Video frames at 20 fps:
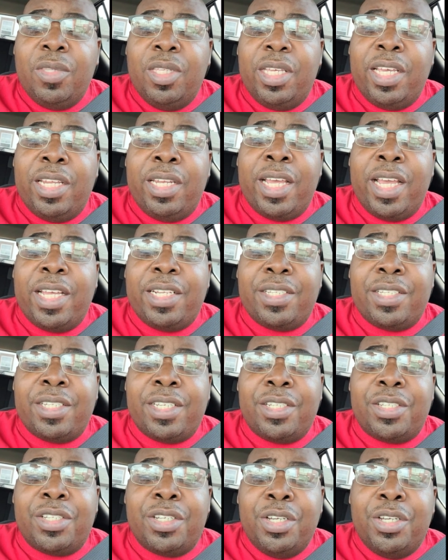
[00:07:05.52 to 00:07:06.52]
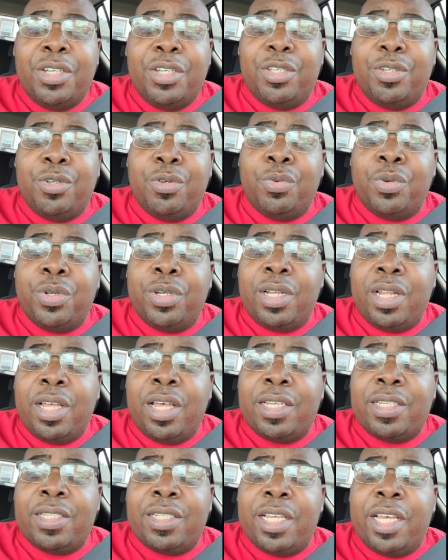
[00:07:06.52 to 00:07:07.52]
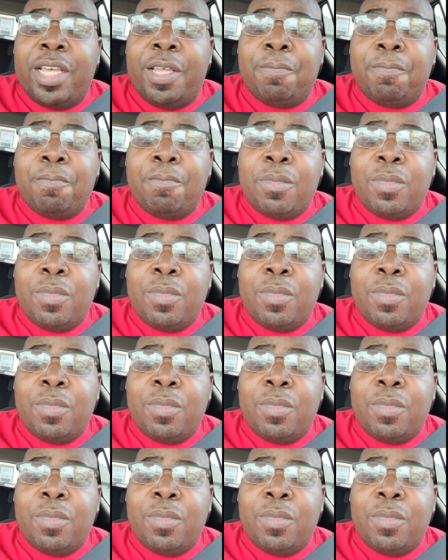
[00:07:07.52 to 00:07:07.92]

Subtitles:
In that sense, you'll realize that